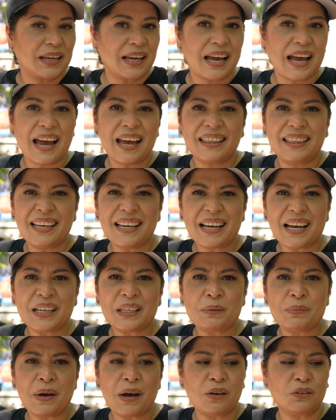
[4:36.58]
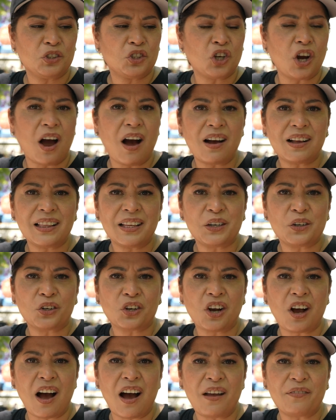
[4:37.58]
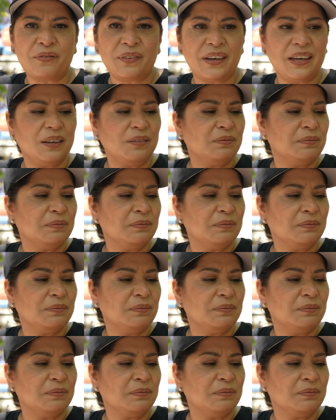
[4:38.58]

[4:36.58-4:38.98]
I think I smell chocolate or coffee.